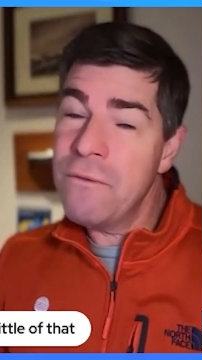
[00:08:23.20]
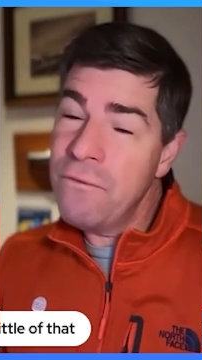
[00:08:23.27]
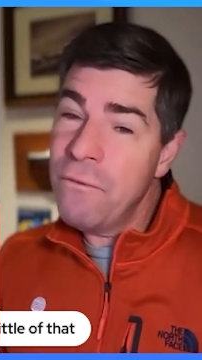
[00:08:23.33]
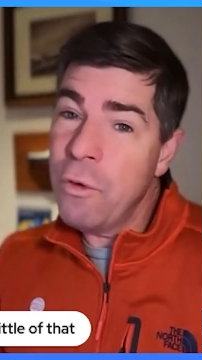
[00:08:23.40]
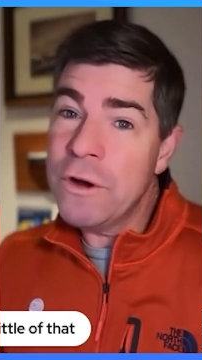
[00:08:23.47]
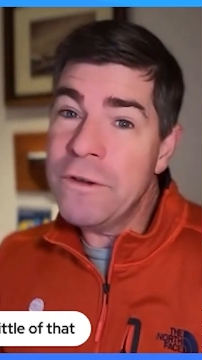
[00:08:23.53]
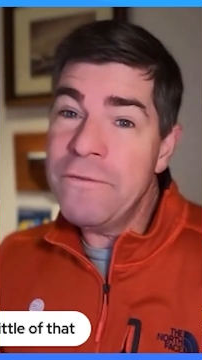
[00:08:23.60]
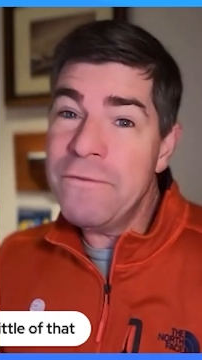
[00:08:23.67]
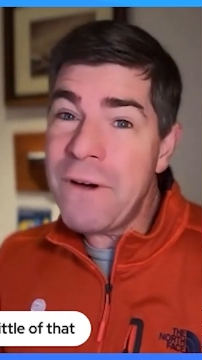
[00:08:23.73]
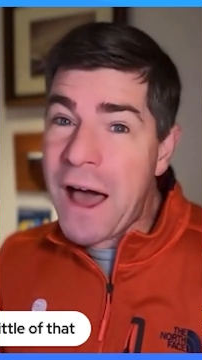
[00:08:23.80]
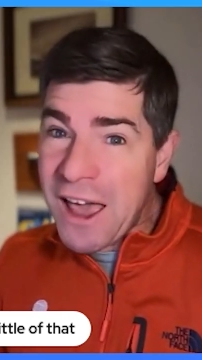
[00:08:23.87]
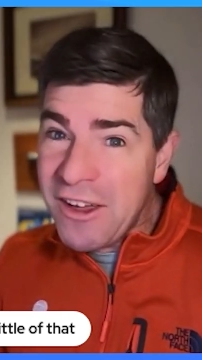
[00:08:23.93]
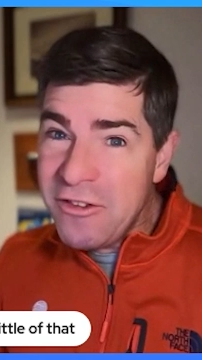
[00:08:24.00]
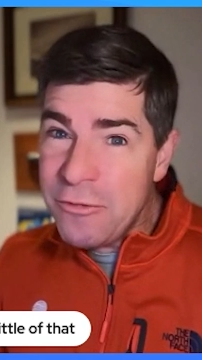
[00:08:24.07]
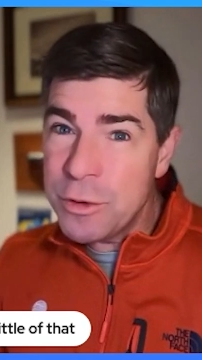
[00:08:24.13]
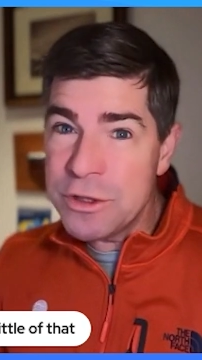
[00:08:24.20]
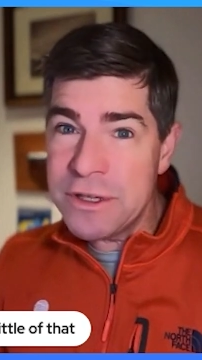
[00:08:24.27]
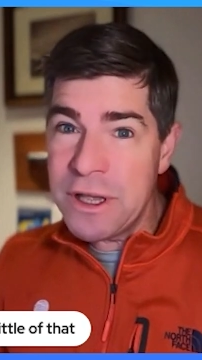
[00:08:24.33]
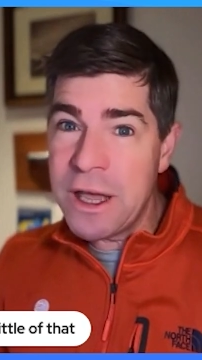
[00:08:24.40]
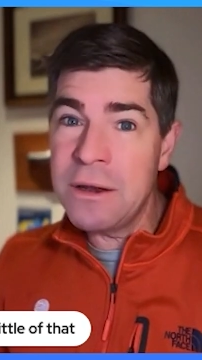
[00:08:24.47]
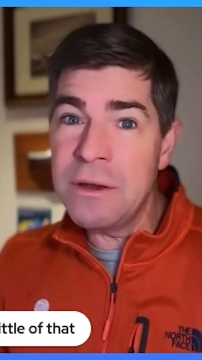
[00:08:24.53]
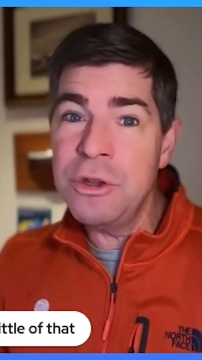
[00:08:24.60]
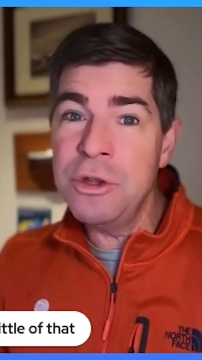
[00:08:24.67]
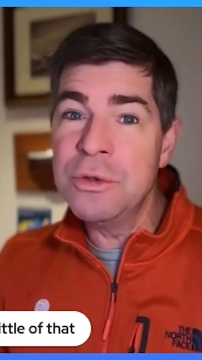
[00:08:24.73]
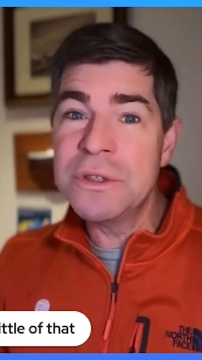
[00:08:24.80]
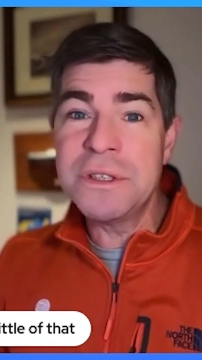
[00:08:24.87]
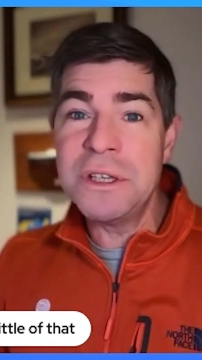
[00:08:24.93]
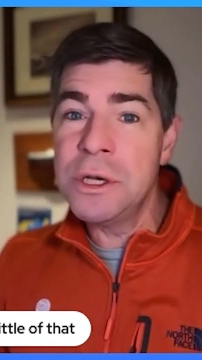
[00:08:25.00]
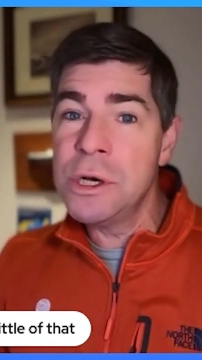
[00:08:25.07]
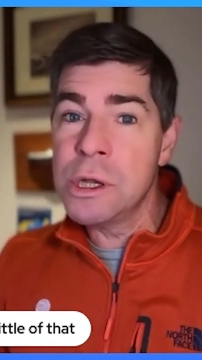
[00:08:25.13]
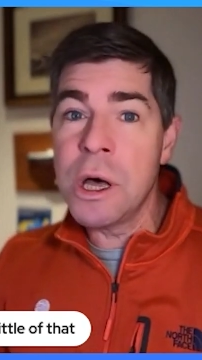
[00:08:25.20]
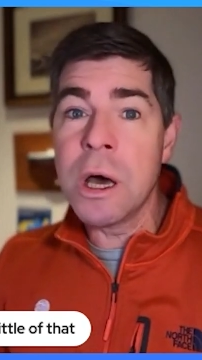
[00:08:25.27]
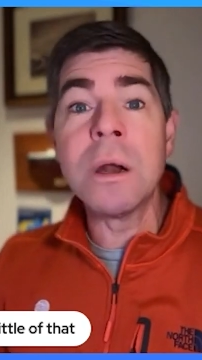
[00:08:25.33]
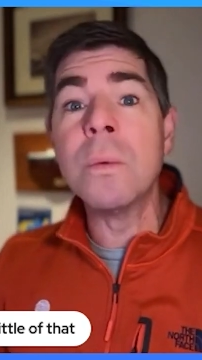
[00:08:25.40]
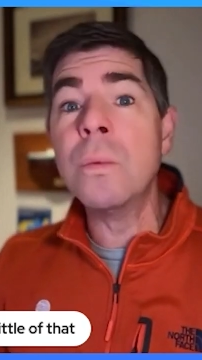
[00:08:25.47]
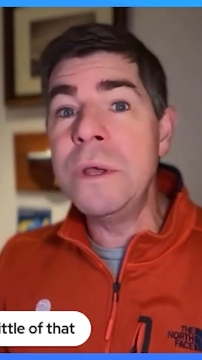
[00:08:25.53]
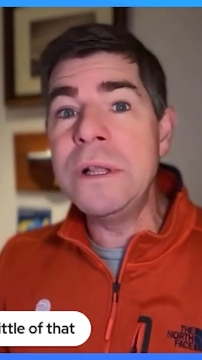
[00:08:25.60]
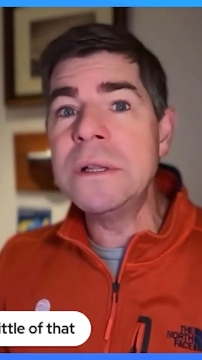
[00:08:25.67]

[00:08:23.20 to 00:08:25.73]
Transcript: 45% use Seagull on a weekly